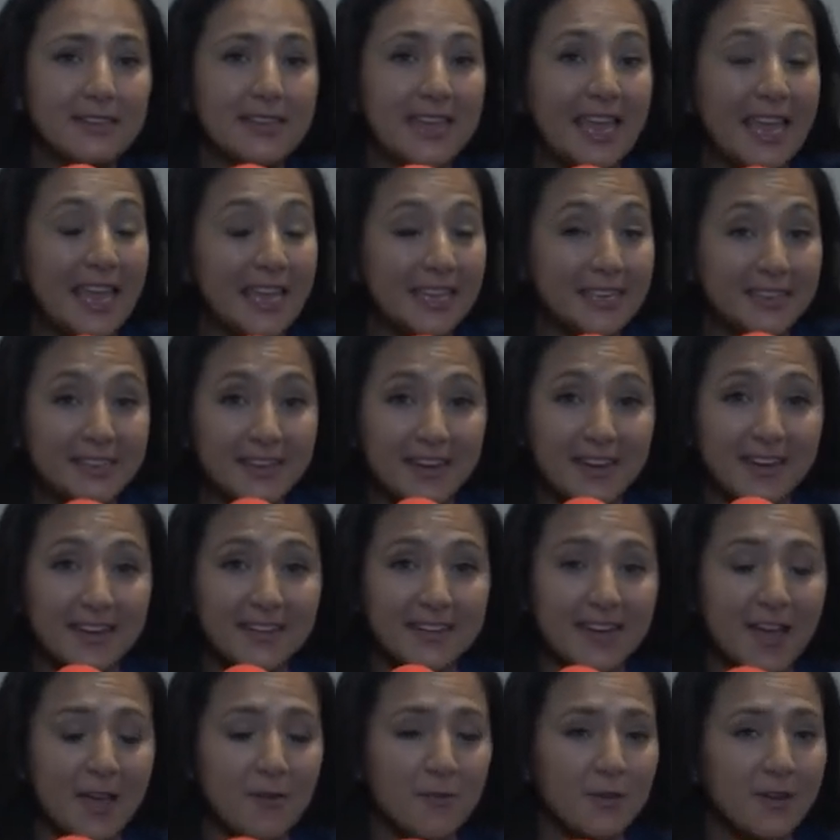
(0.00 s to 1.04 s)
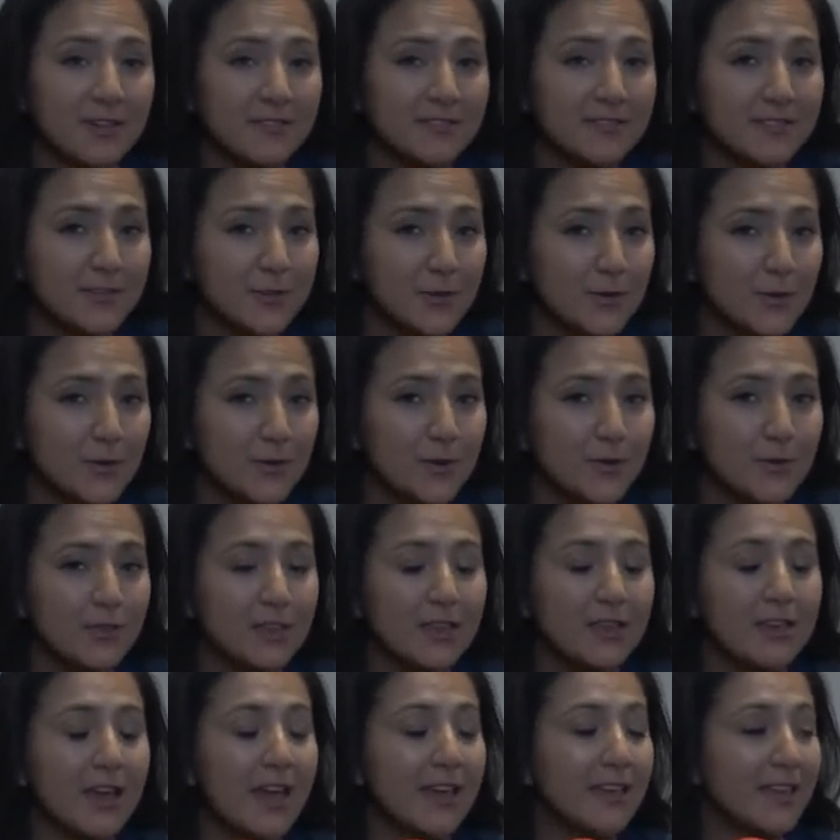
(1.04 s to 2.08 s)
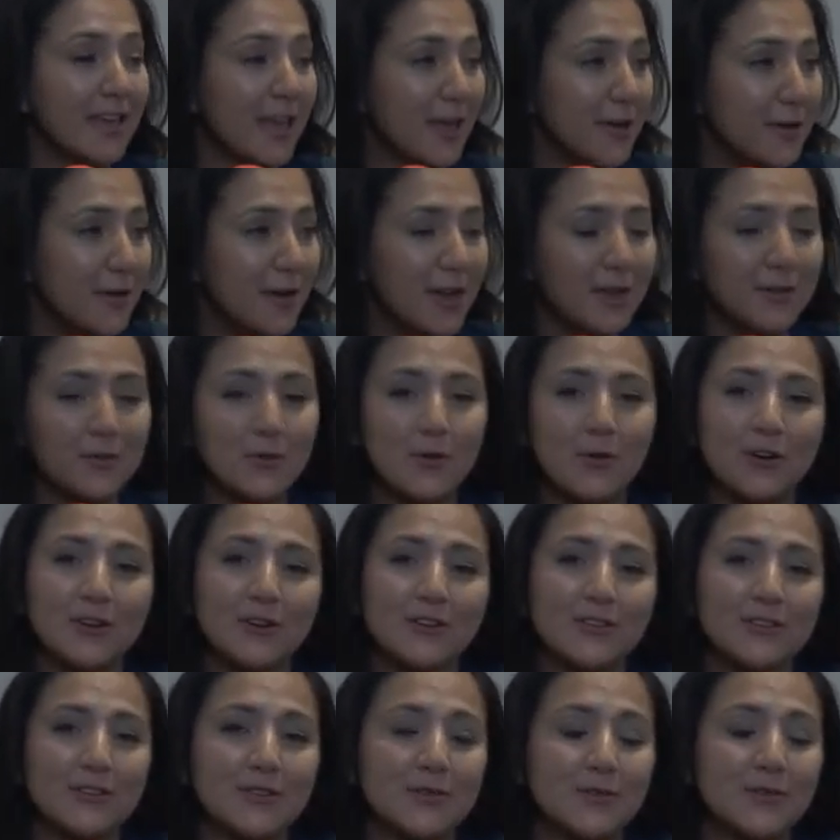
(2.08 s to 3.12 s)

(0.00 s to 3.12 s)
Canada, I went to the ICAO headquarters.